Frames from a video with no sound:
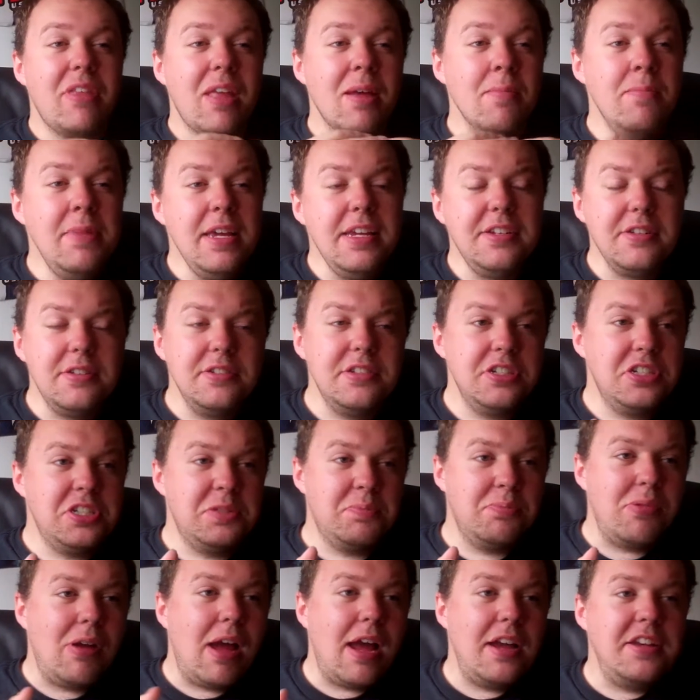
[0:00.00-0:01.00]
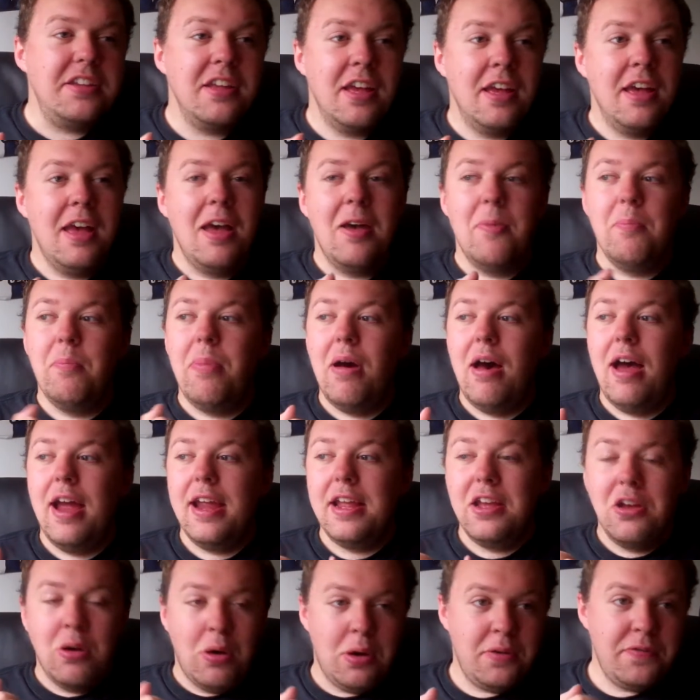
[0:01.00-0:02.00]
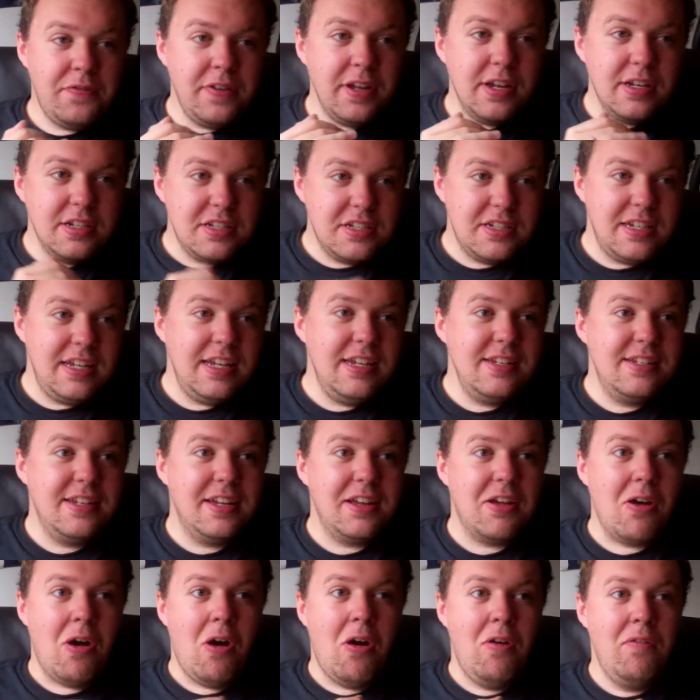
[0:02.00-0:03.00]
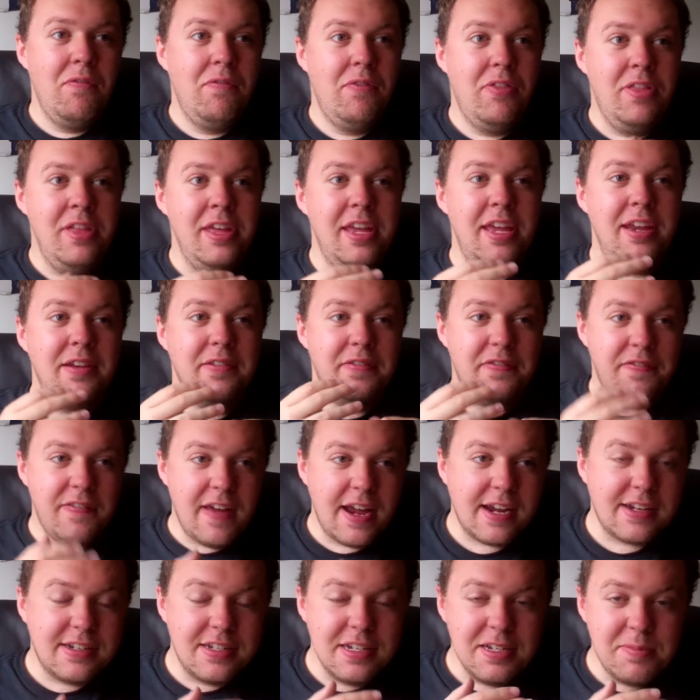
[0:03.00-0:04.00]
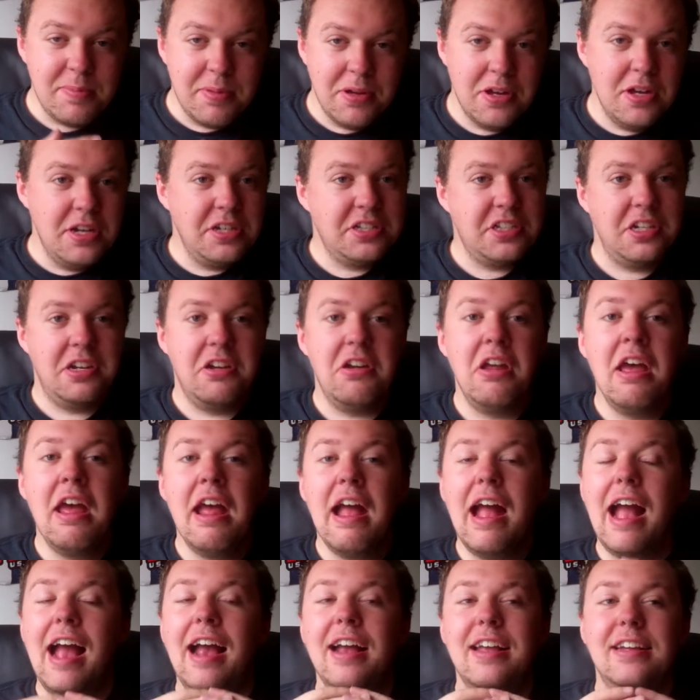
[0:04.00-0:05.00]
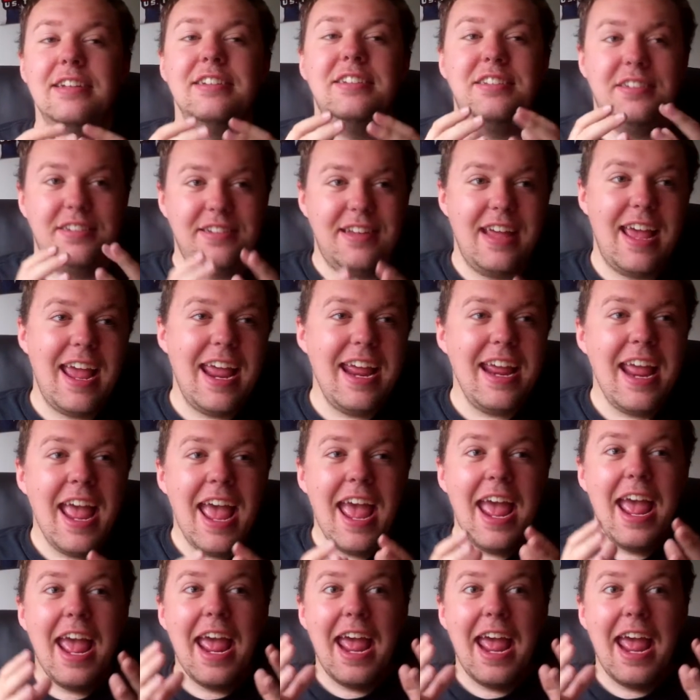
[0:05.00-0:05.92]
measles is spread by coughing and sneezing of the infected person and can stay